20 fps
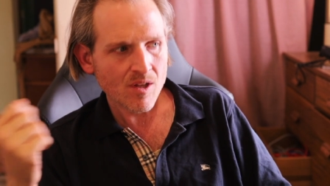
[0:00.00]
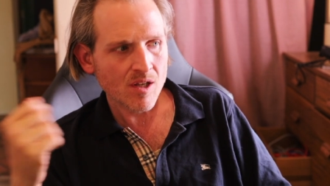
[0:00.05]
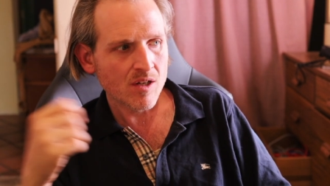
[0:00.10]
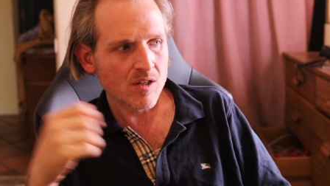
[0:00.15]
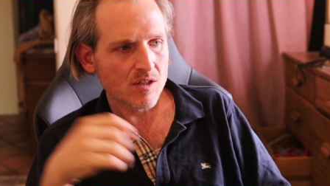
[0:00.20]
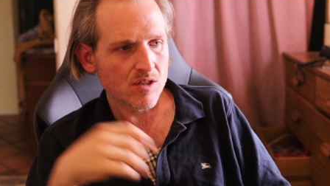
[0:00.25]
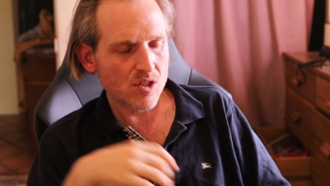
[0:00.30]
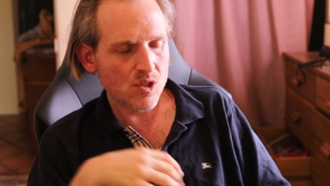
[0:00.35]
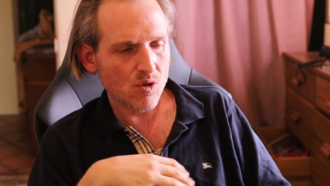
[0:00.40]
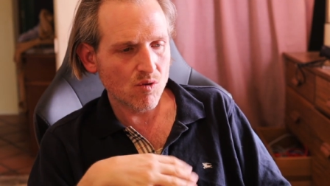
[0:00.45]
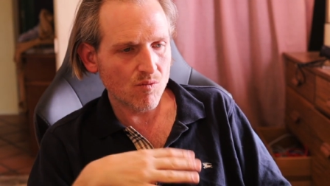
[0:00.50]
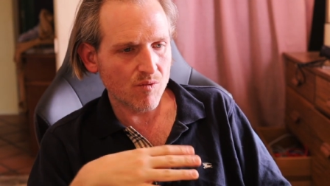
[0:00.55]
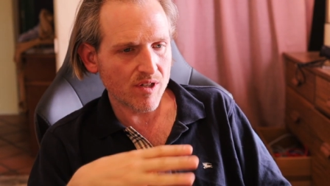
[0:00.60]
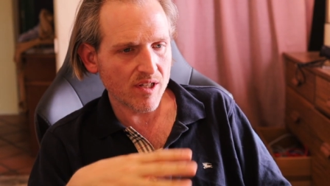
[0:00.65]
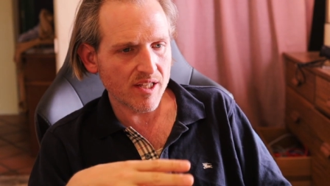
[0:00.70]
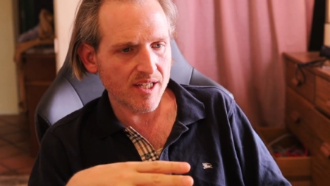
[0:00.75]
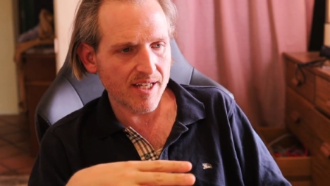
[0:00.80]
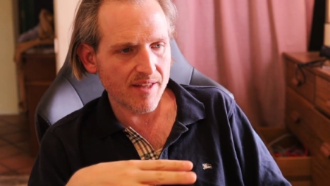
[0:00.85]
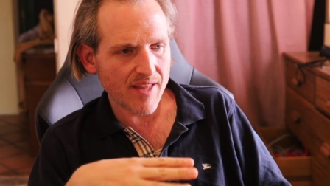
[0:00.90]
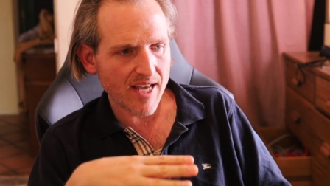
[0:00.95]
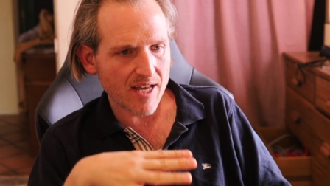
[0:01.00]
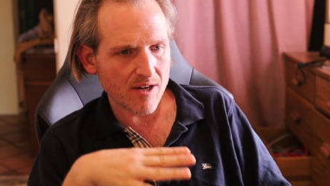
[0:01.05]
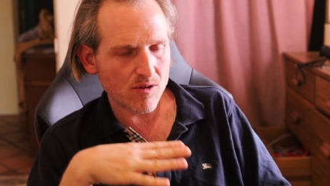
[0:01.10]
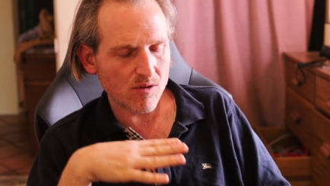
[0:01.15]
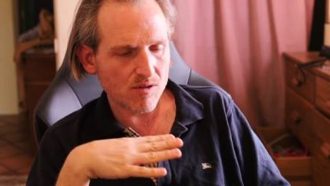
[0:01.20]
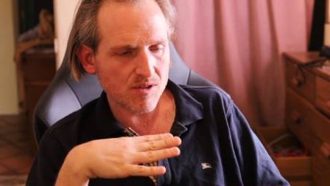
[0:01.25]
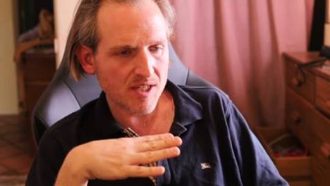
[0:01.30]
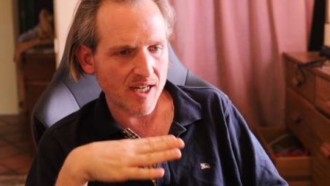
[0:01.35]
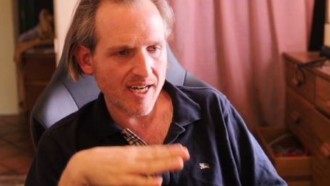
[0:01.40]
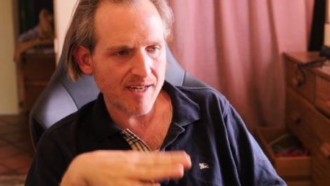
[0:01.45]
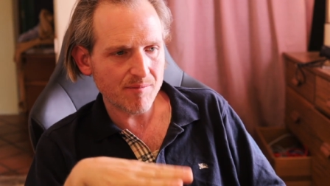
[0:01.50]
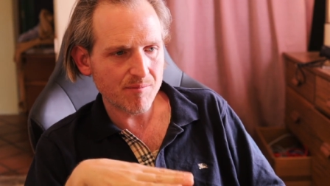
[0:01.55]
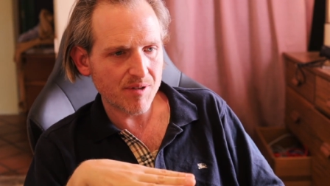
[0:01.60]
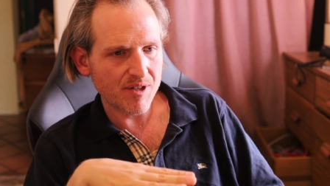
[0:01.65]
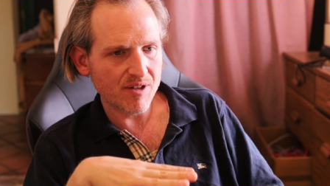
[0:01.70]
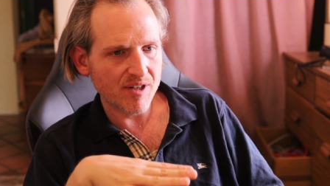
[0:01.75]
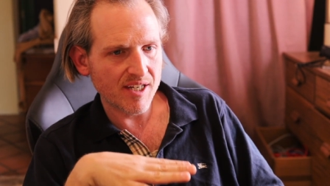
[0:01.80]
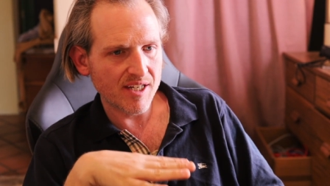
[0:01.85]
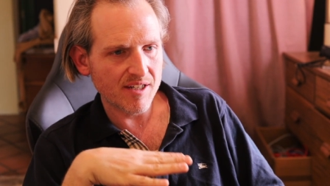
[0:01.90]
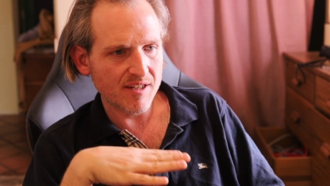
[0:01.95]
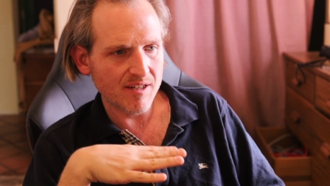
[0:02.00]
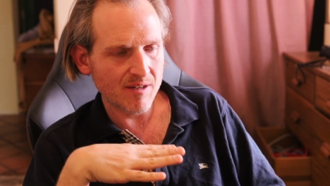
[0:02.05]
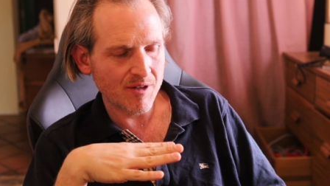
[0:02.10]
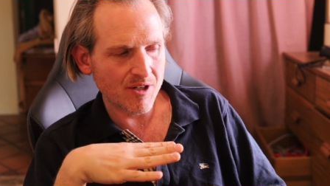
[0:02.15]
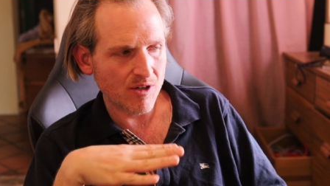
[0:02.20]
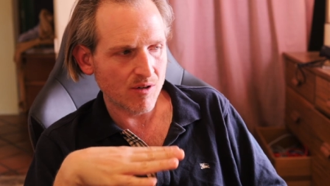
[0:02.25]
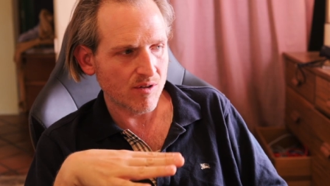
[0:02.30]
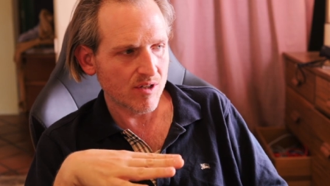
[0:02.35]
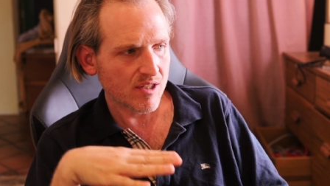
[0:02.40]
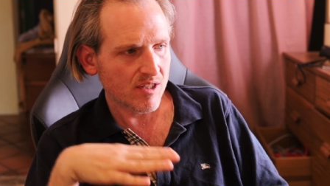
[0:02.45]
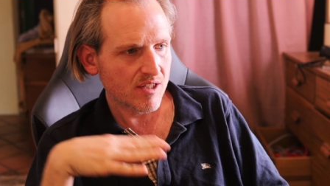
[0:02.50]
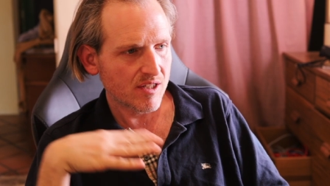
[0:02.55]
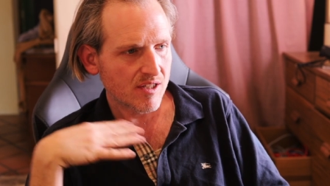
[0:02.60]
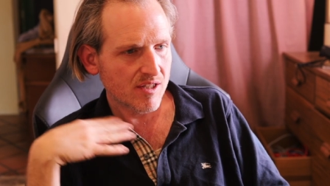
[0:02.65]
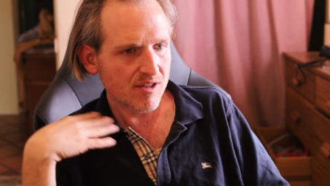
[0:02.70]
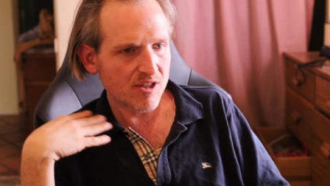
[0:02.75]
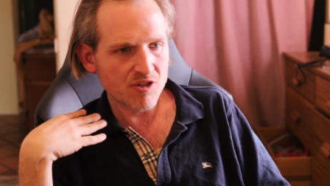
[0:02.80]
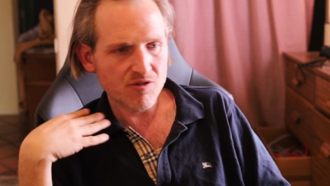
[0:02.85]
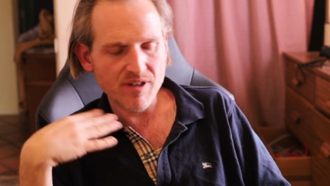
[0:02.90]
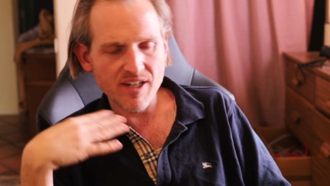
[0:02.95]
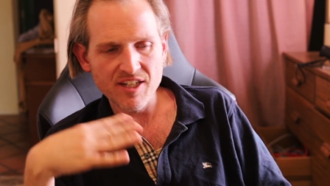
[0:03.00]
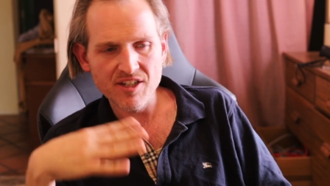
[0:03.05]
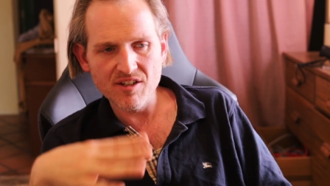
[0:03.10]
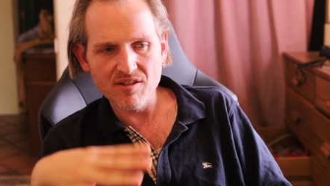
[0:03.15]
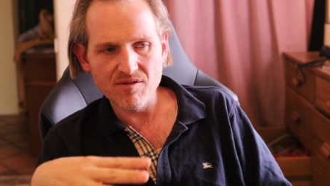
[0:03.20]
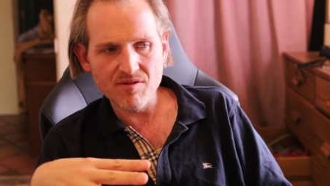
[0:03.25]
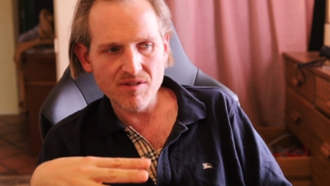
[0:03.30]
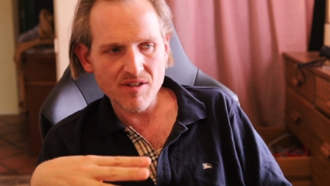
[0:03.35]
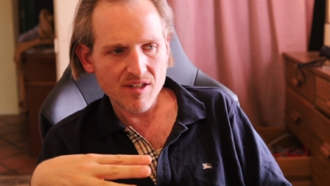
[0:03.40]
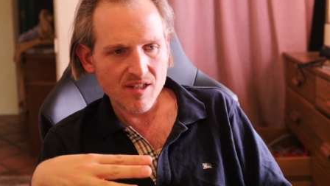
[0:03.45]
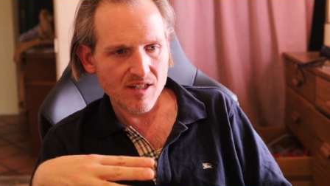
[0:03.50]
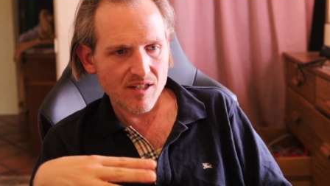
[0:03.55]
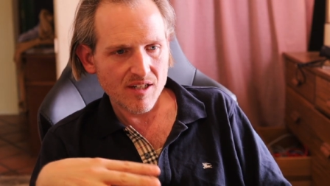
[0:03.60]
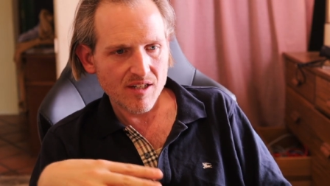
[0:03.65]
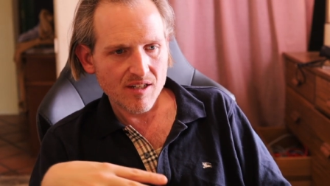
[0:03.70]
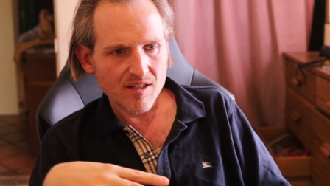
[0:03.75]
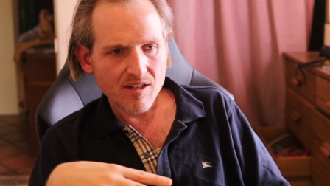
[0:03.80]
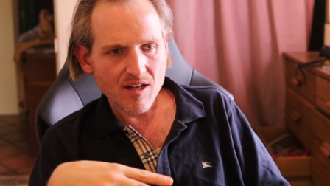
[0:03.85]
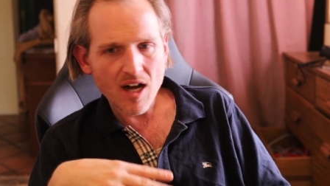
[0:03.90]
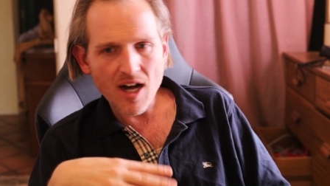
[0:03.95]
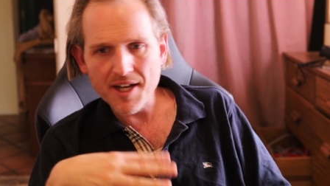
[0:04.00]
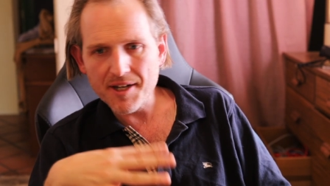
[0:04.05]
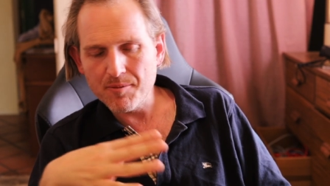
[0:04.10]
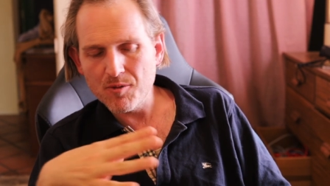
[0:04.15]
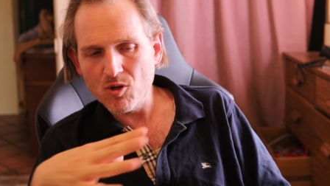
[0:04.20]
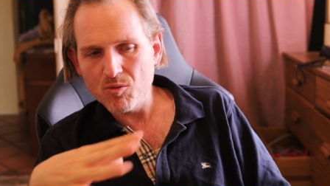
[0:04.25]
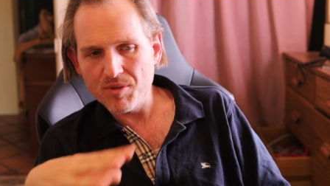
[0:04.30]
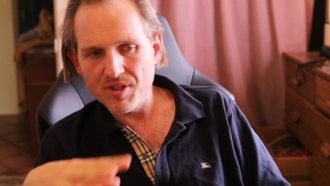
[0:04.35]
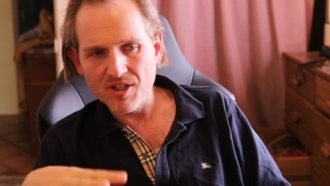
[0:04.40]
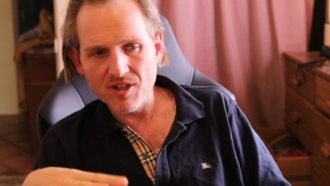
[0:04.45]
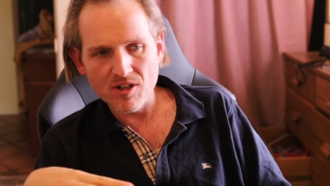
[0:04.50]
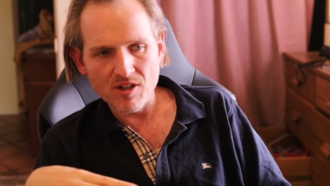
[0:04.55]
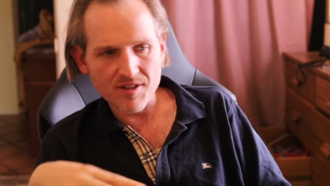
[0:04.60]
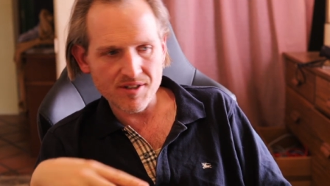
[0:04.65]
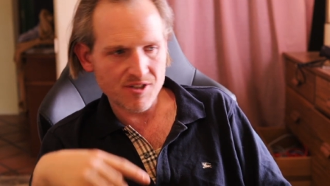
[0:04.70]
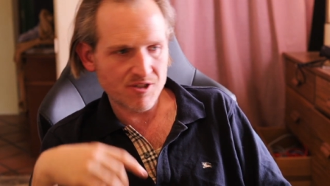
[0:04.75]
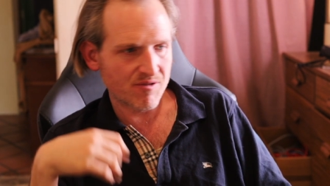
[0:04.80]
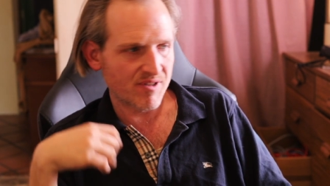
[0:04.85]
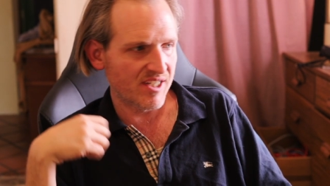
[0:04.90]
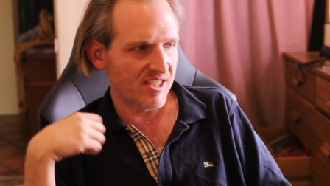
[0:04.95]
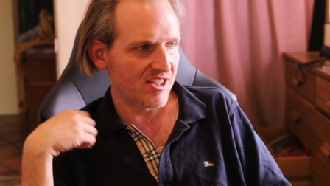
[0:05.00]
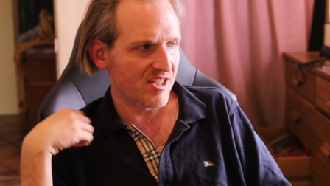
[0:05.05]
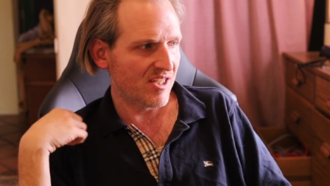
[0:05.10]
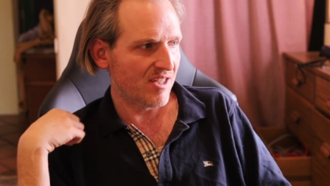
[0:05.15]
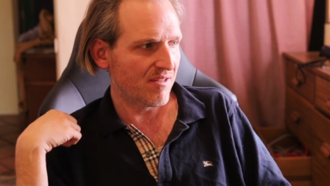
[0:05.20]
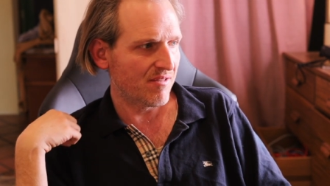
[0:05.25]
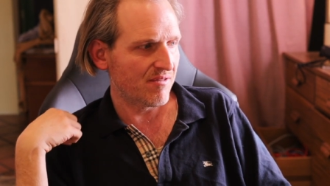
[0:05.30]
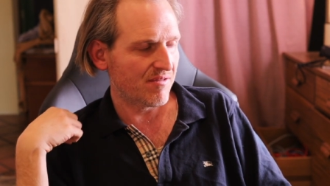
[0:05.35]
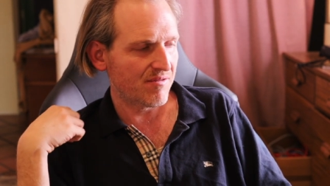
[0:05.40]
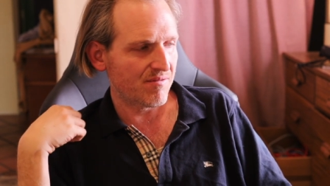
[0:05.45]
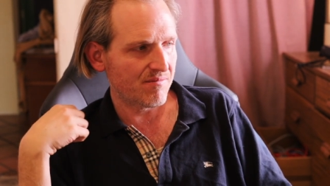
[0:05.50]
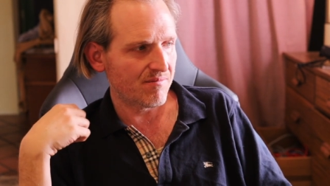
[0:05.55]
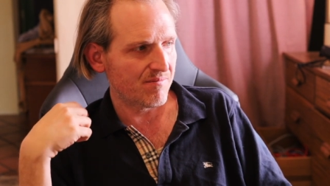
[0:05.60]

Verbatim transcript: So, really, that whole time period, you know, the trend of automobile, the trend of